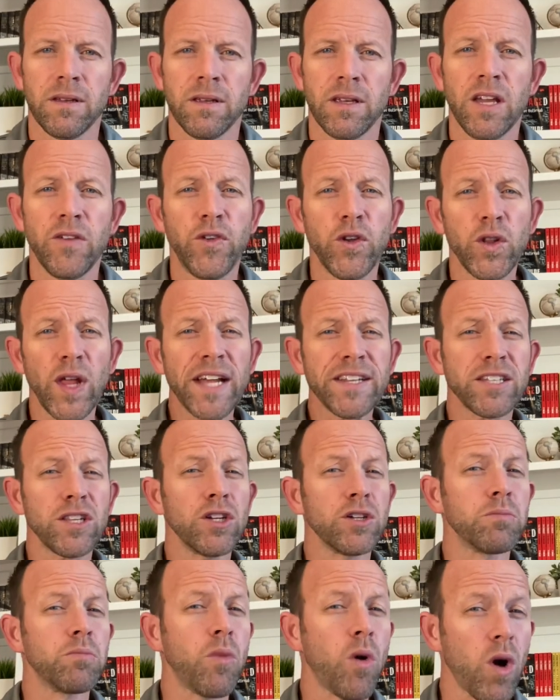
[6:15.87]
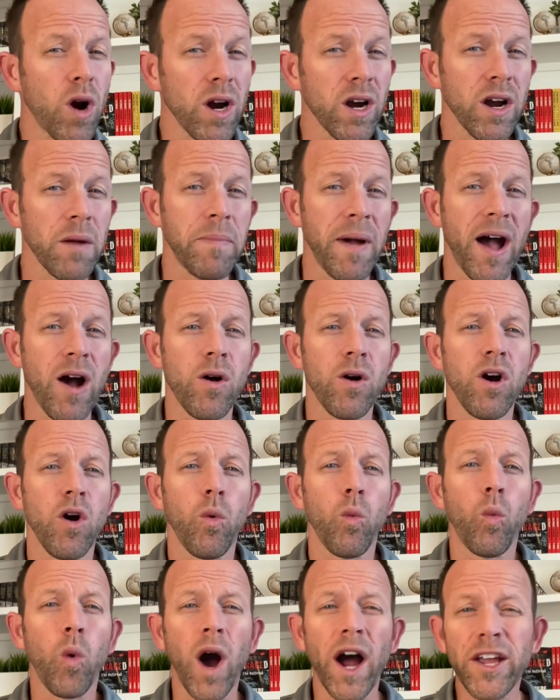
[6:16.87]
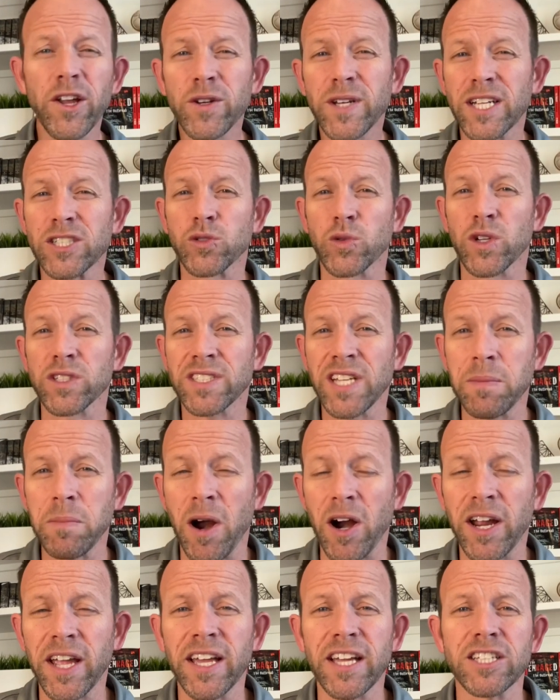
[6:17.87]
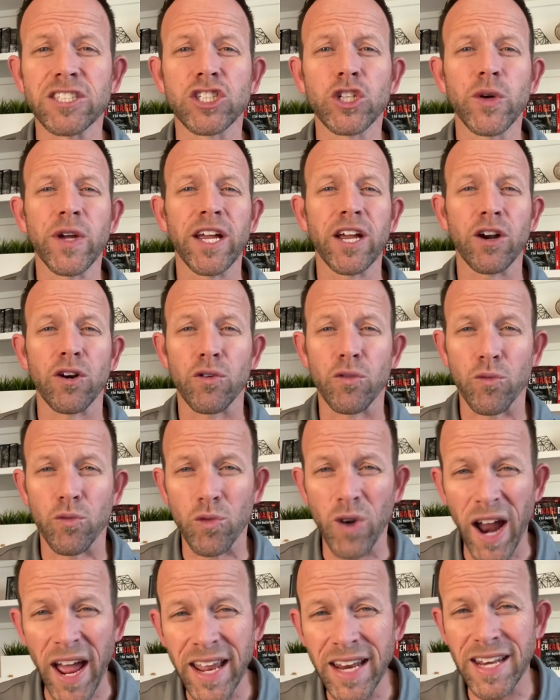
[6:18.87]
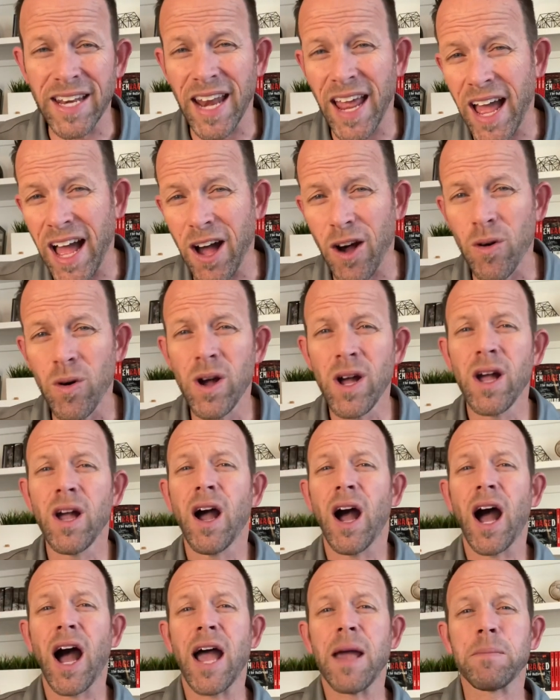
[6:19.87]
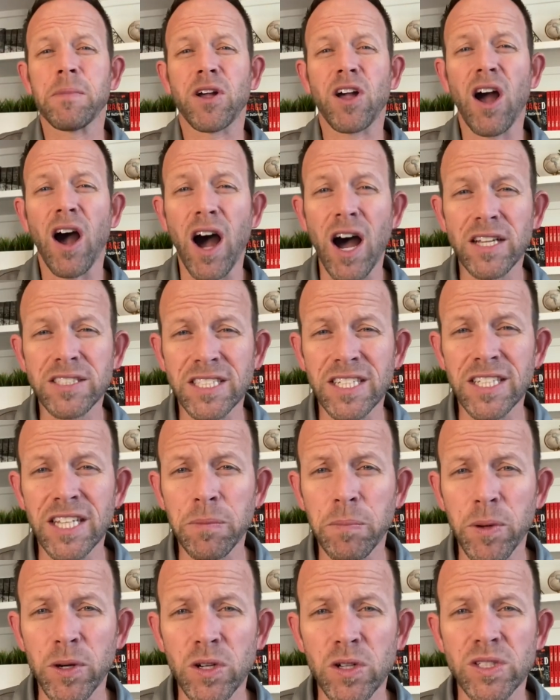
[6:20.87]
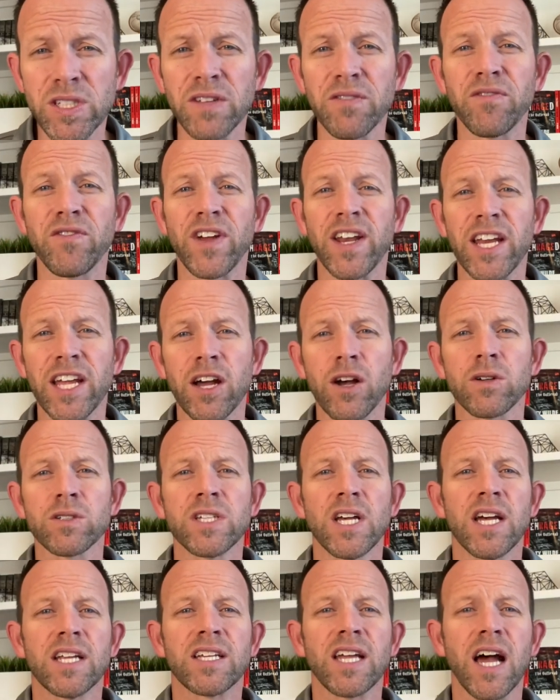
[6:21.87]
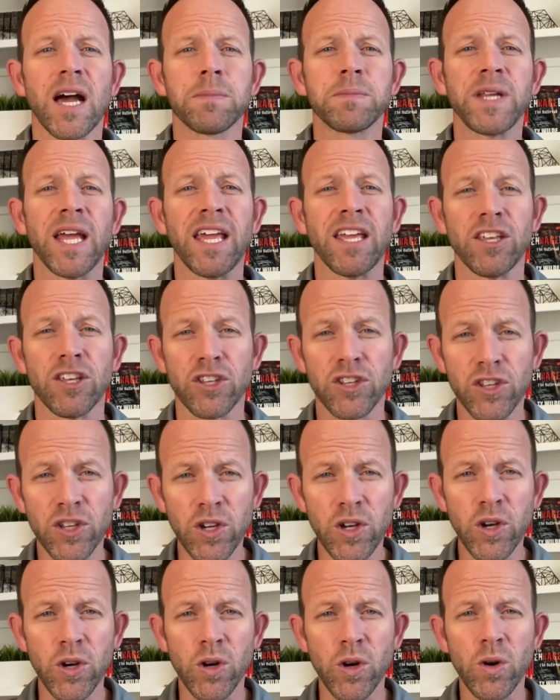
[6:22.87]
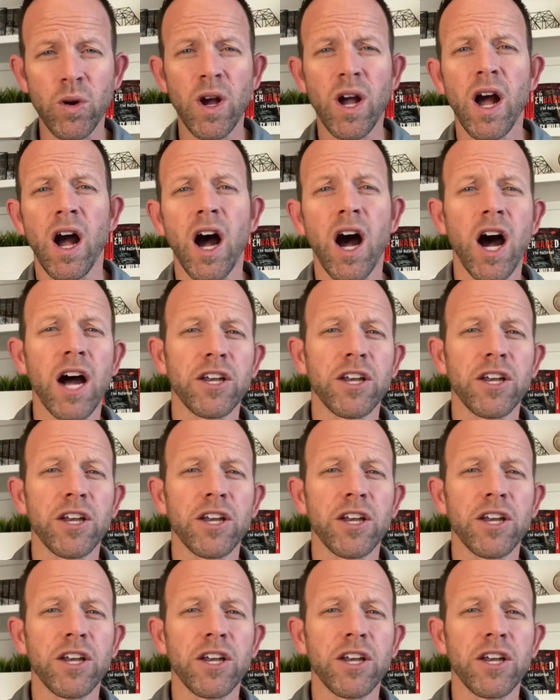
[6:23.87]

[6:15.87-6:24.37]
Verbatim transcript: If you'd like to learn more about what Utah's real estate market is doing right now, I'm constantly producing videos to update you on